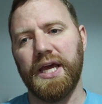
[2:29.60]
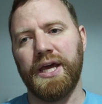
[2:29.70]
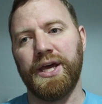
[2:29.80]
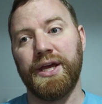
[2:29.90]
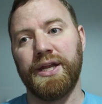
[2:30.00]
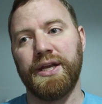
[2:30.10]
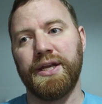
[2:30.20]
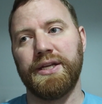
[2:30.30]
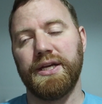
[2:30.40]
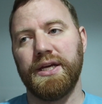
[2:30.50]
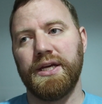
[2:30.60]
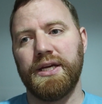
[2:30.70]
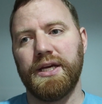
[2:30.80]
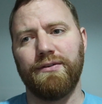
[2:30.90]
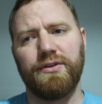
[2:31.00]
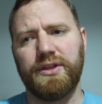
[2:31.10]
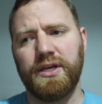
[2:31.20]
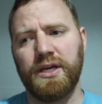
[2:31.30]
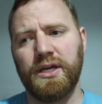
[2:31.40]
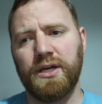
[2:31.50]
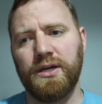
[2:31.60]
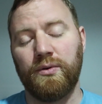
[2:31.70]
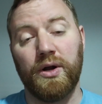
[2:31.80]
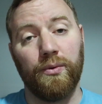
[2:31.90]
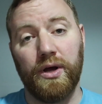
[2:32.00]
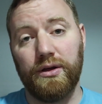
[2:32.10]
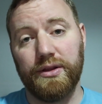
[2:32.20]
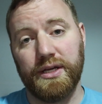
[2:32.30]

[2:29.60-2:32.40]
and everything went well.